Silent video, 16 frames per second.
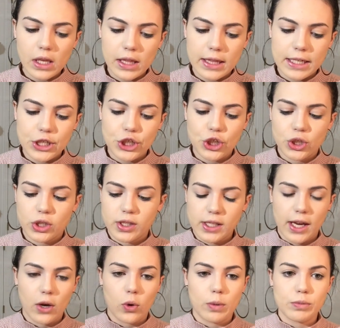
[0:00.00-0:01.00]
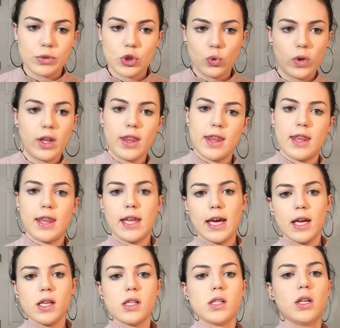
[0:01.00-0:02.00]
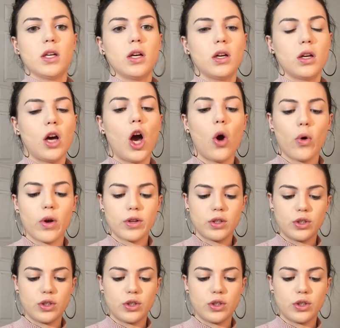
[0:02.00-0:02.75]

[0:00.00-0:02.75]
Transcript: that's just how I'm doing that. Oh, and